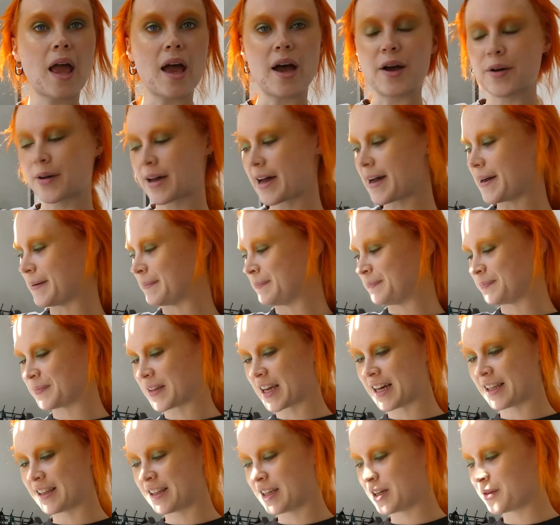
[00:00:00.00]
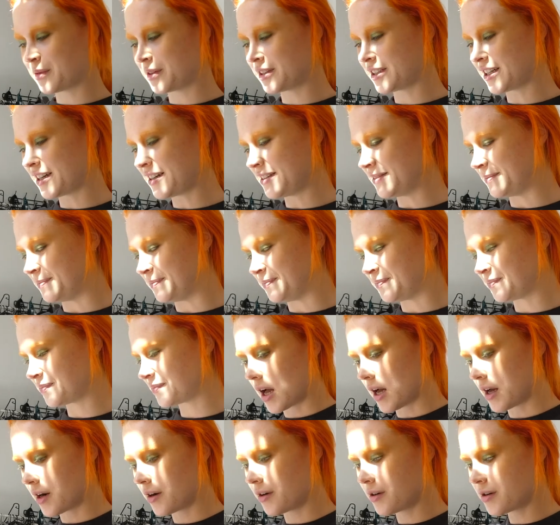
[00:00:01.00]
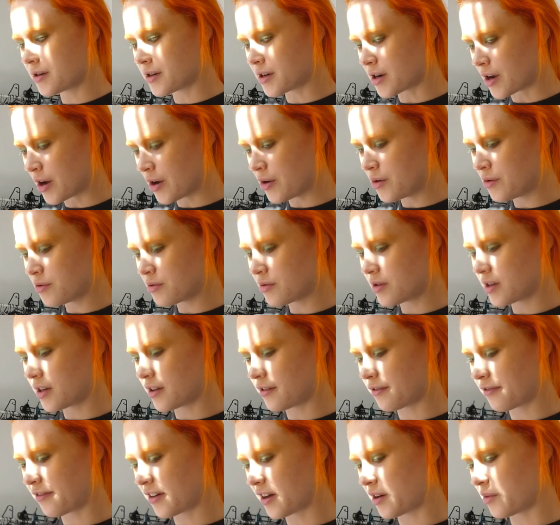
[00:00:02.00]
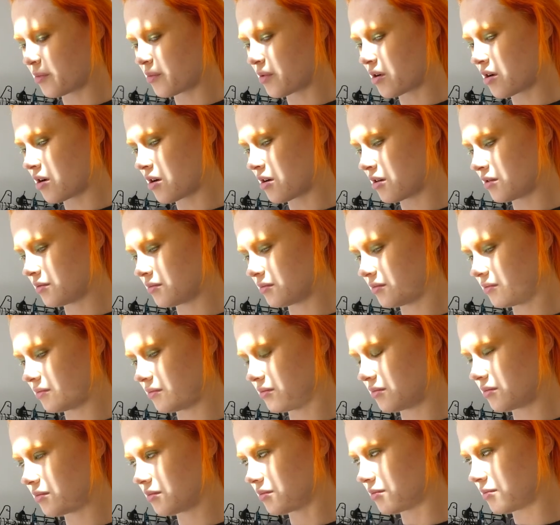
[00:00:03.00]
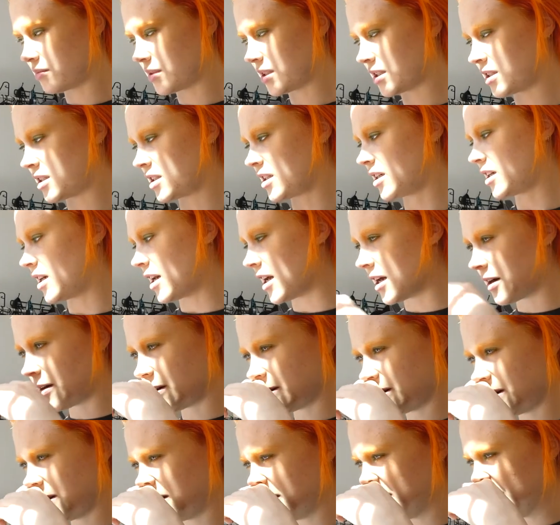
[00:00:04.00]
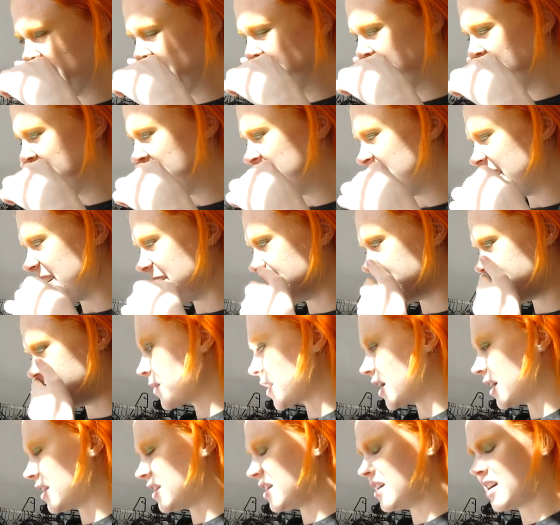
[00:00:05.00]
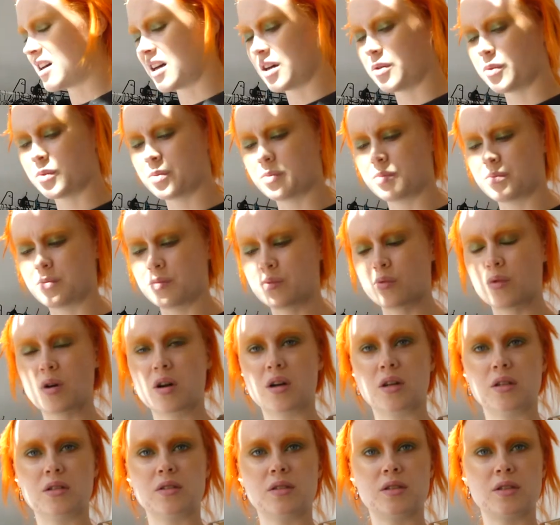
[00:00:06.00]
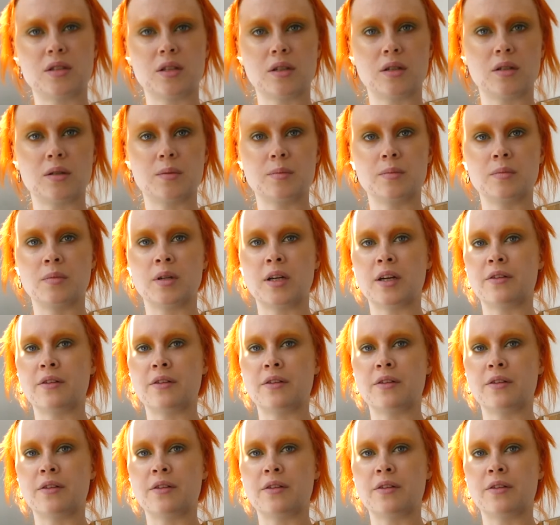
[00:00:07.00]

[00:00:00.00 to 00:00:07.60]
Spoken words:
Okay, I think we're done. I don't know if I want mascara or not. I think I want some.